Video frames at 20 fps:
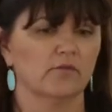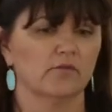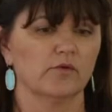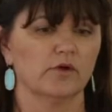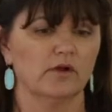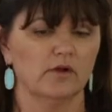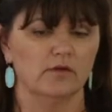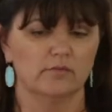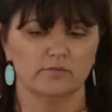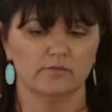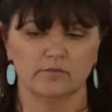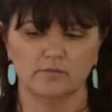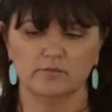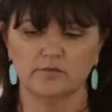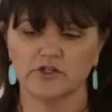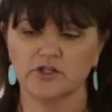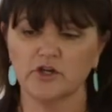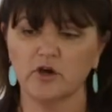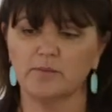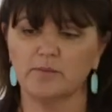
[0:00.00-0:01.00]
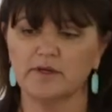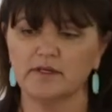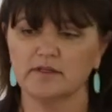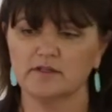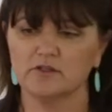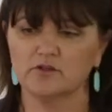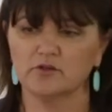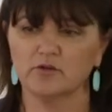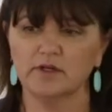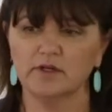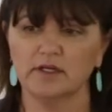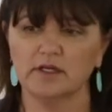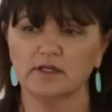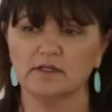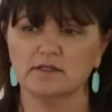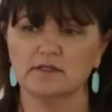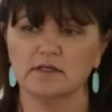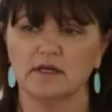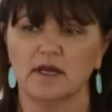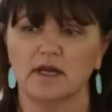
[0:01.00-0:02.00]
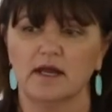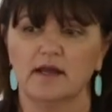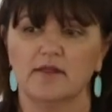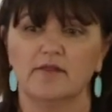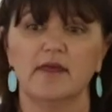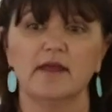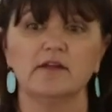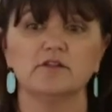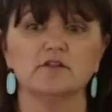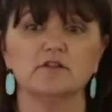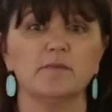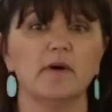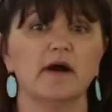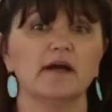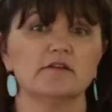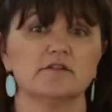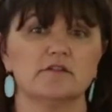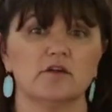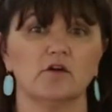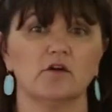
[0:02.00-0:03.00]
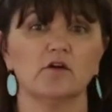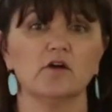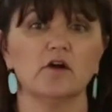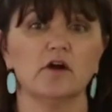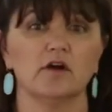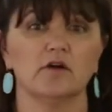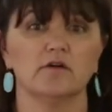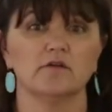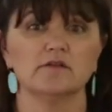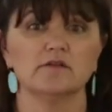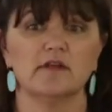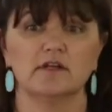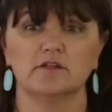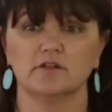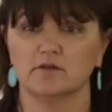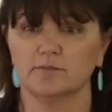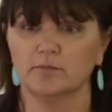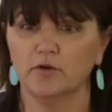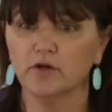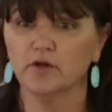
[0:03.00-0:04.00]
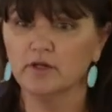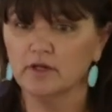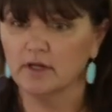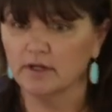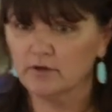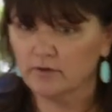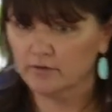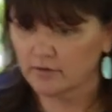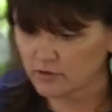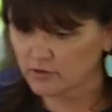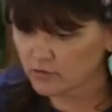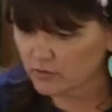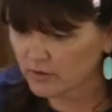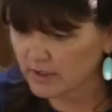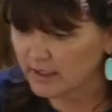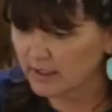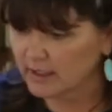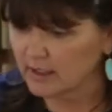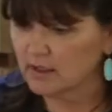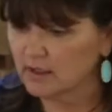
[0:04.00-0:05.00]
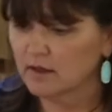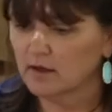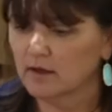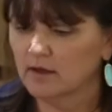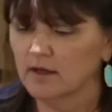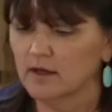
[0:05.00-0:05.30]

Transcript: real showpiece trees, they just buy a soaker hose, they just put it under the tree,